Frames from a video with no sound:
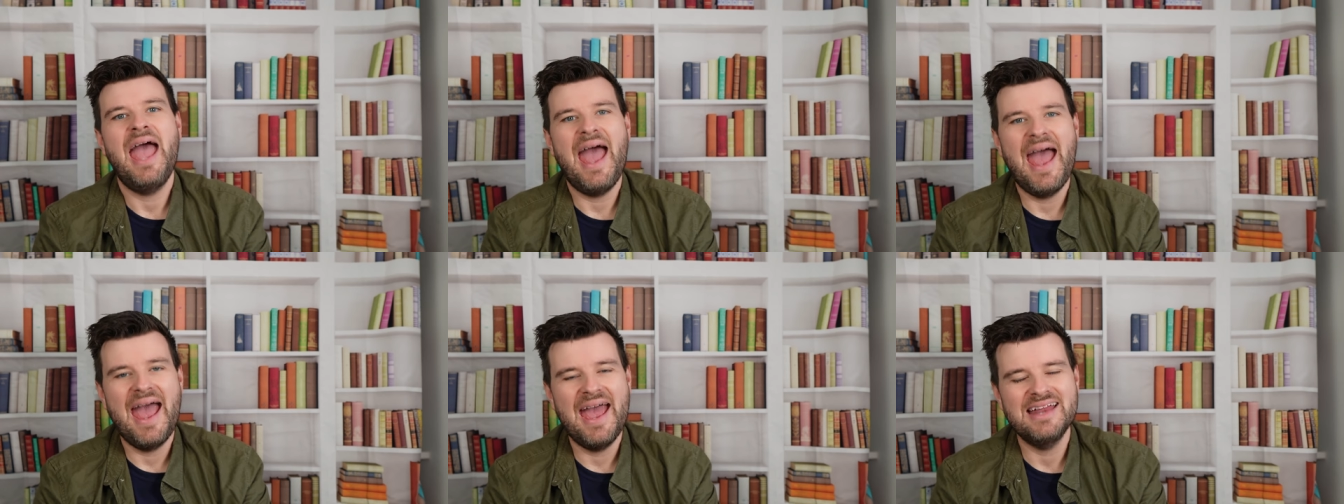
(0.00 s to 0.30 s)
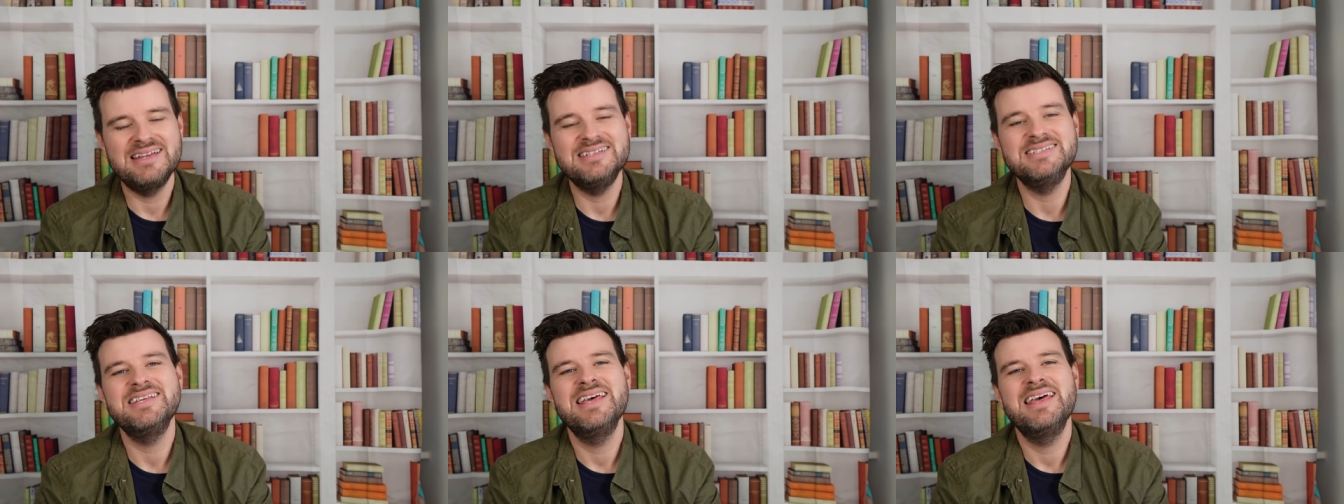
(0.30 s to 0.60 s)

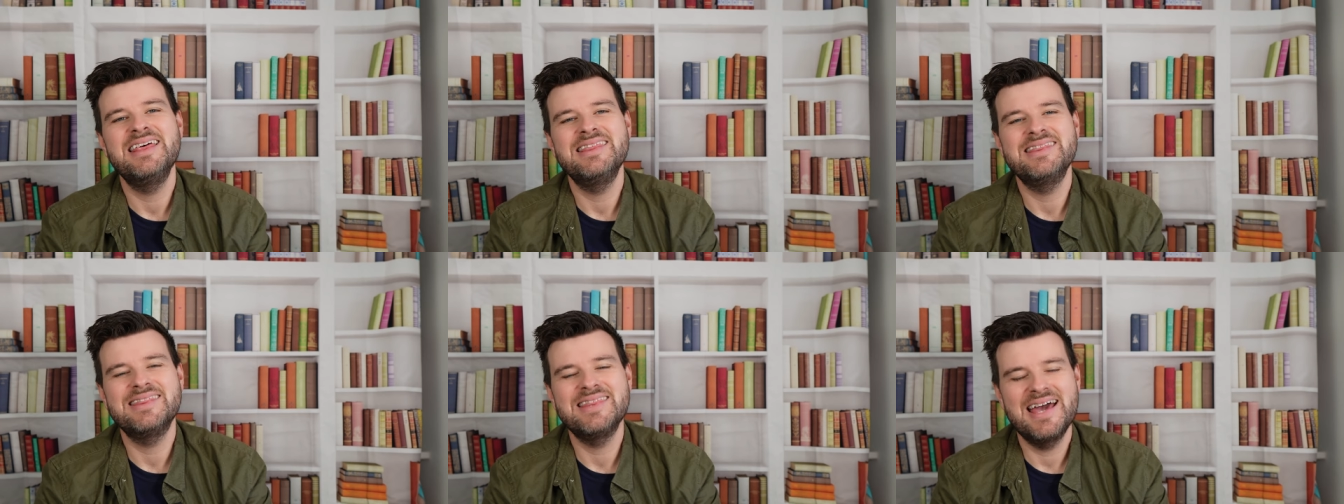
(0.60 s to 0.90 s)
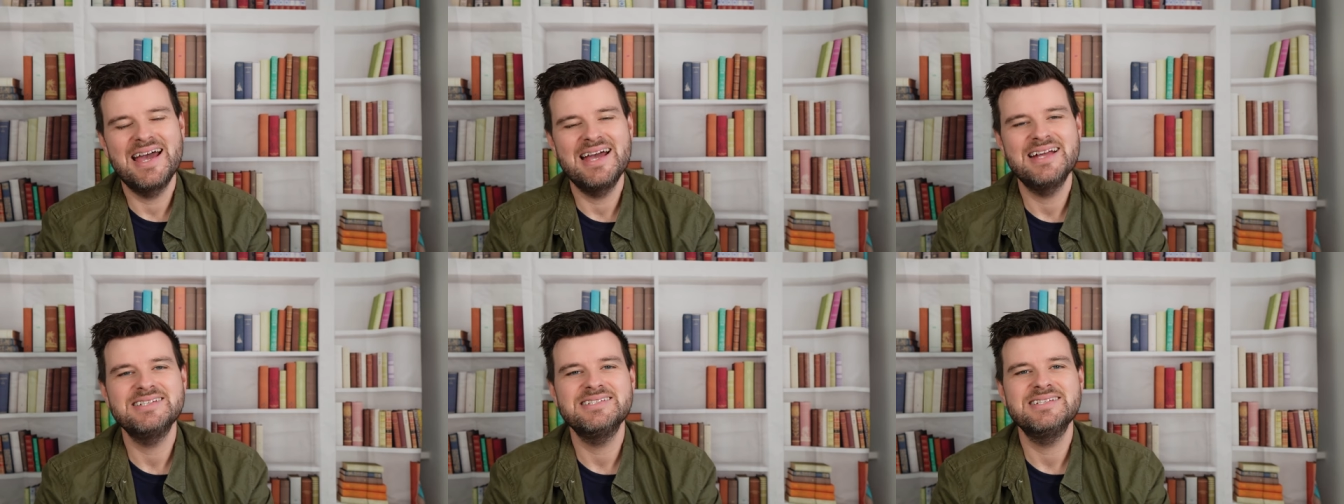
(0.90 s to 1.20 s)
And
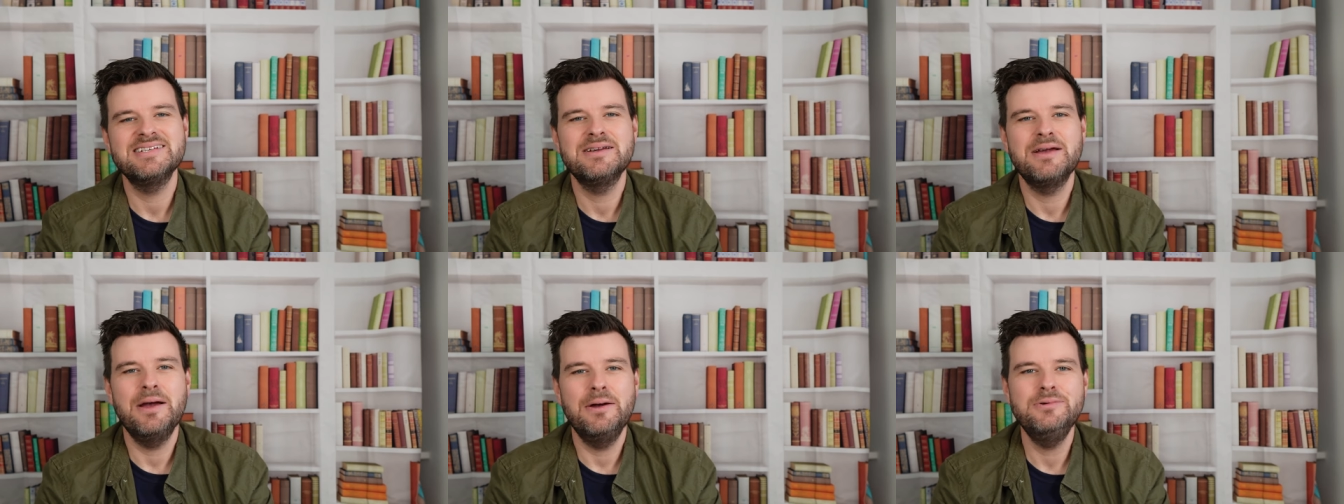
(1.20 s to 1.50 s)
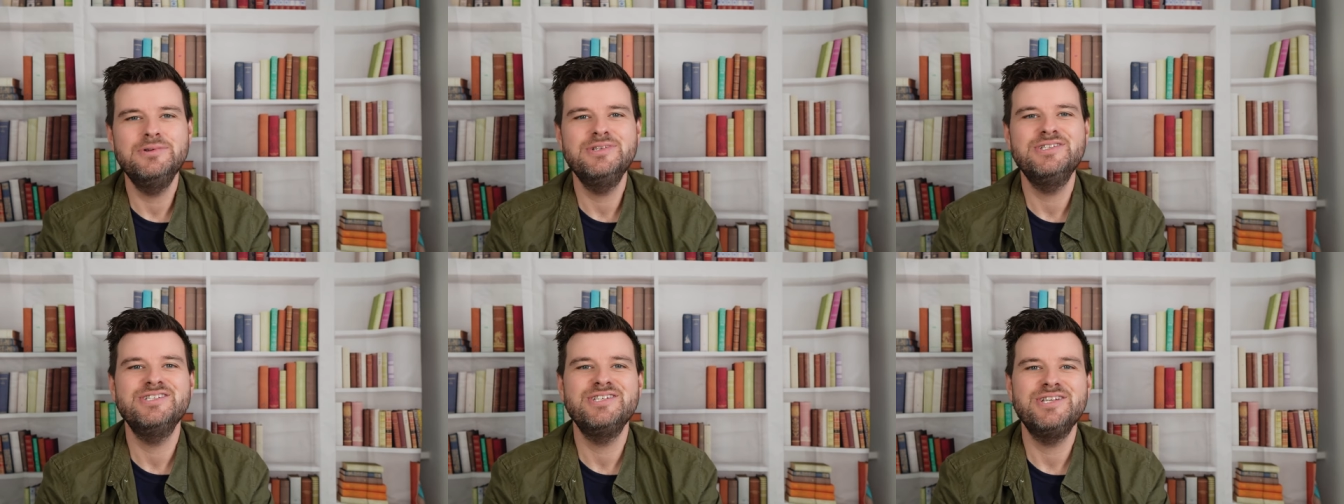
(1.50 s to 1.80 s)
that
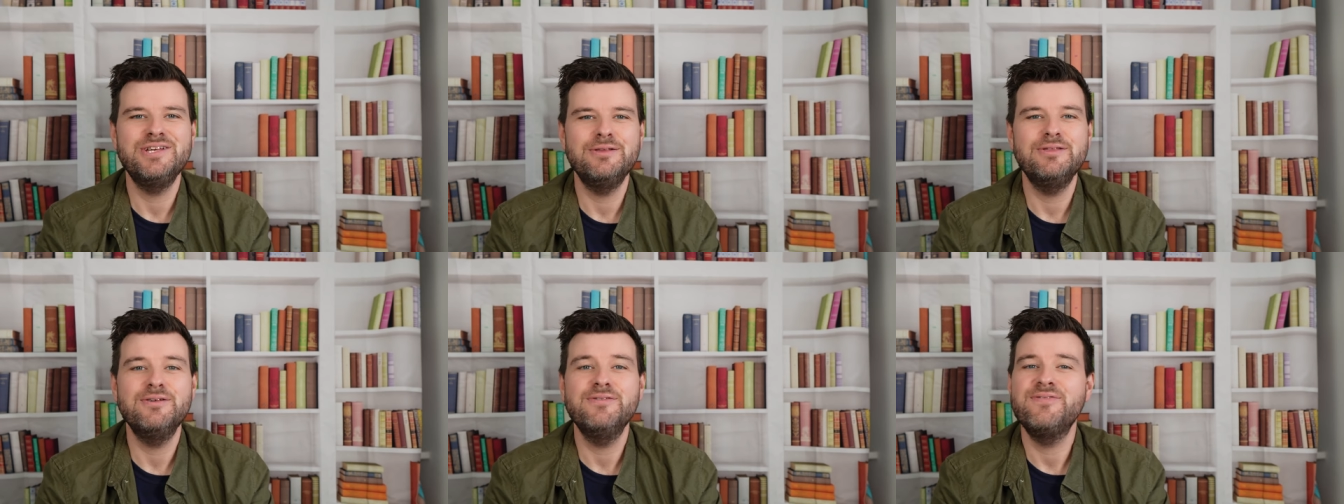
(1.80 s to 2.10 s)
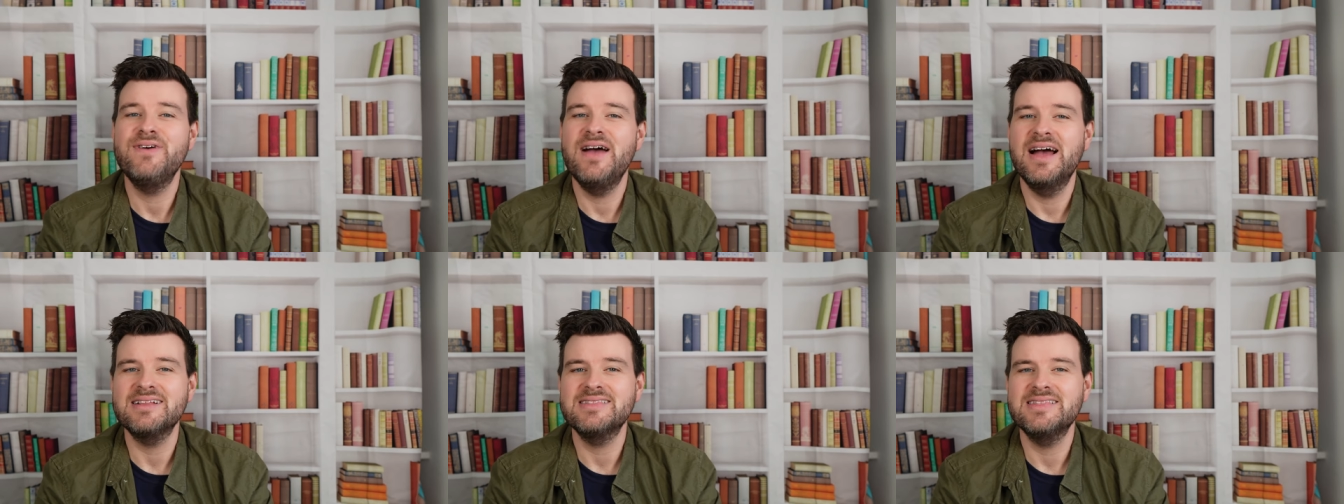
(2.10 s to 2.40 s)
goes to the
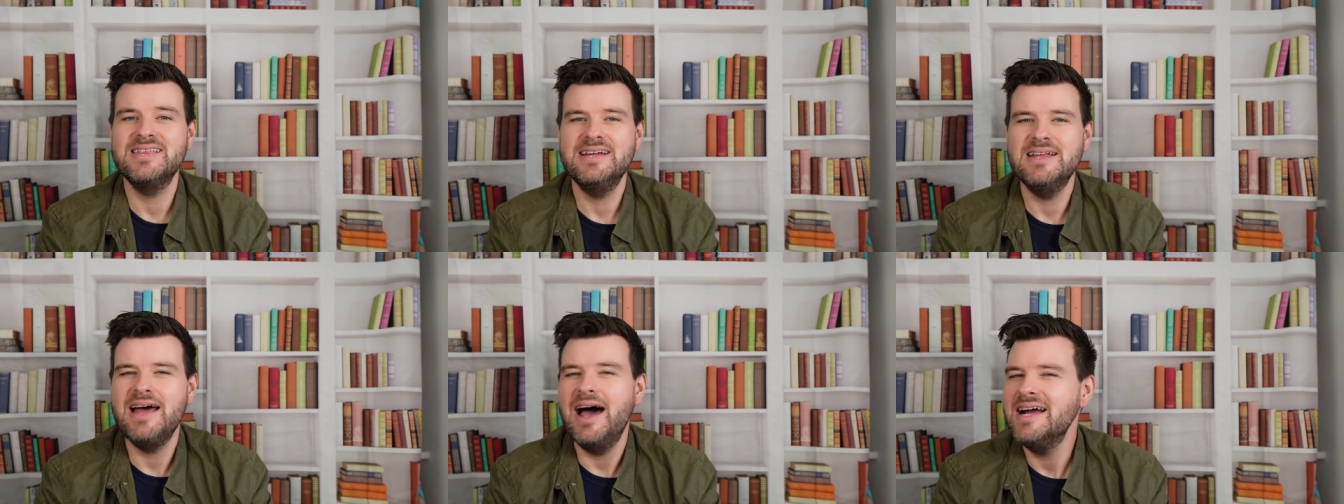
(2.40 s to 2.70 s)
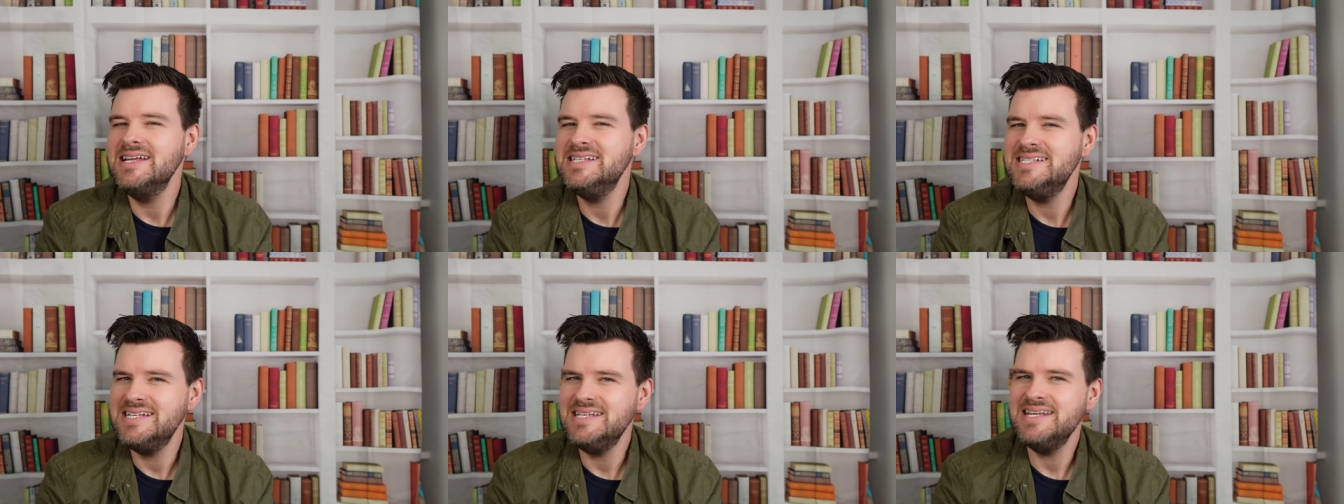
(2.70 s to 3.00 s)
fact that
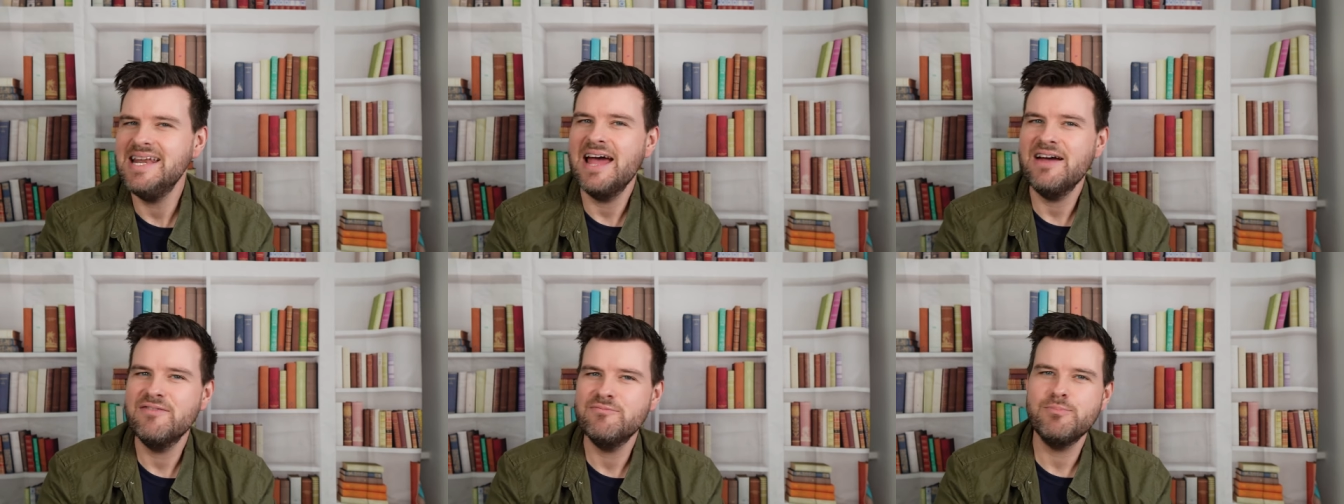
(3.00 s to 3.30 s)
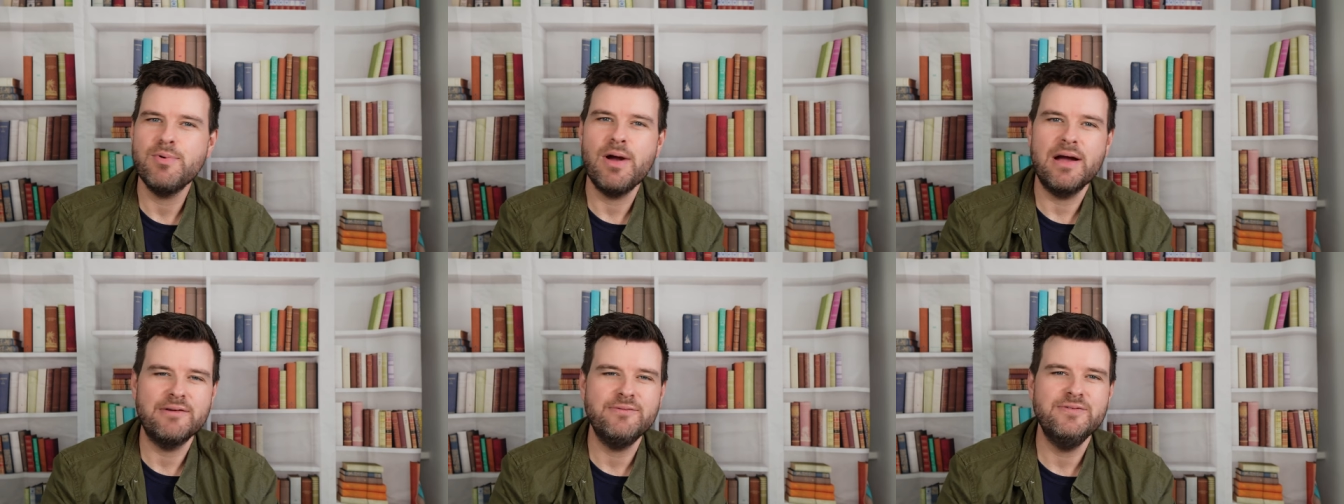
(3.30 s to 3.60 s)
I didn't
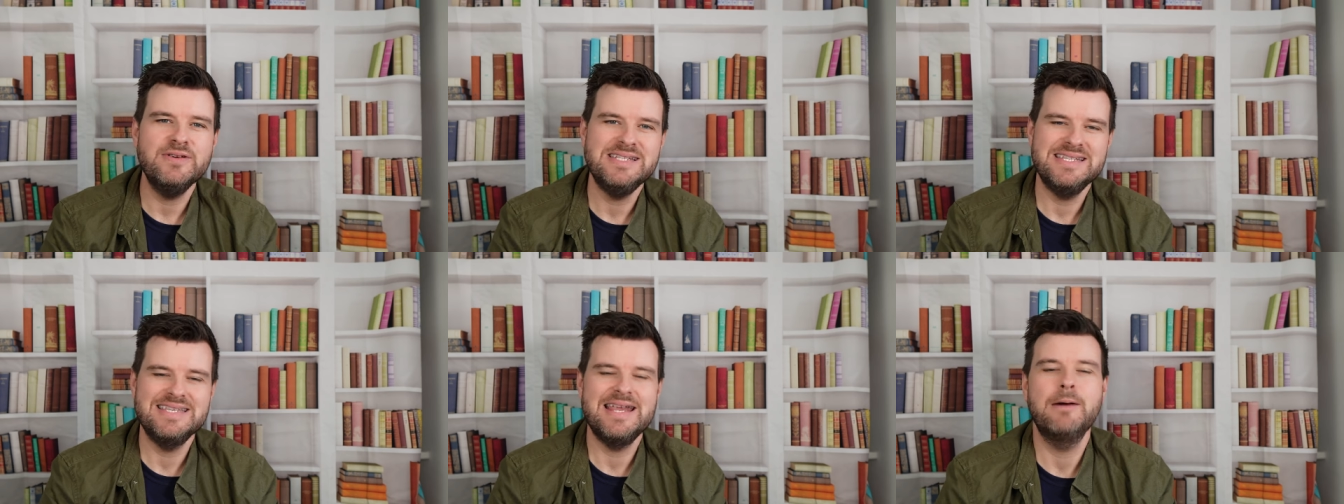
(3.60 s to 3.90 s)
have breakfast.